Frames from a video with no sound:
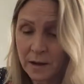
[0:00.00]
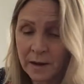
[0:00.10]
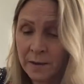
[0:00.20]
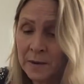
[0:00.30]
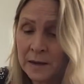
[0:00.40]

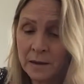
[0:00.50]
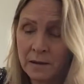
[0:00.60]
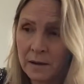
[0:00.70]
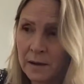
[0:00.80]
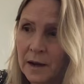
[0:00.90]
I
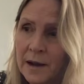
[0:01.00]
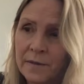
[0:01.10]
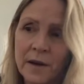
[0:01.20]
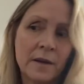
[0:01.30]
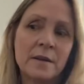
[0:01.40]
mean,
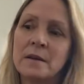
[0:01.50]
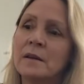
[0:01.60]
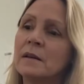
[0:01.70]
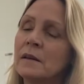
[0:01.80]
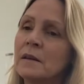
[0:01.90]
I've
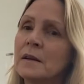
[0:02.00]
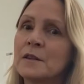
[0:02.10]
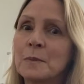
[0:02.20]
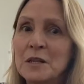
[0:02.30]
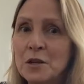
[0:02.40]
gotten,
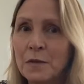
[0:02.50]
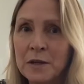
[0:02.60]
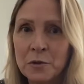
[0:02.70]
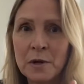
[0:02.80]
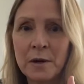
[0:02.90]
especially if I
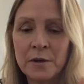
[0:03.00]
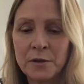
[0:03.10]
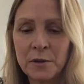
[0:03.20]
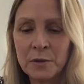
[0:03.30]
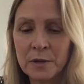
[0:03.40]
do it on a
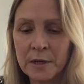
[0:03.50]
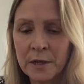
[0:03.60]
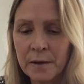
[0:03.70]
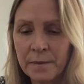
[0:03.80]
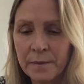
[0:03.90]

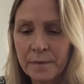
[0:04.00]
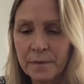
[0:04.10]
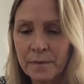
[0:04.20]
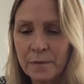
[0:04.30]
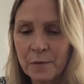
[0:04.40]
Tuesday,
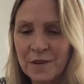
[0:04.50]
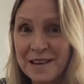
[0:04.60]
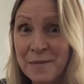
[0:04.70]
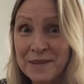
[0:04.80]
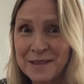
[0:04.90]
which
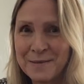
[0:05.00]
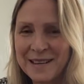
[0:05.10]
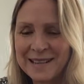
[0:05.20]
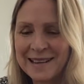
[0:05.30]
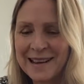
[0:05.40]
happens to be
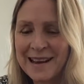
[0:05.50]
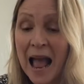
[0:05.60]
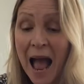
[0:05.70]
today,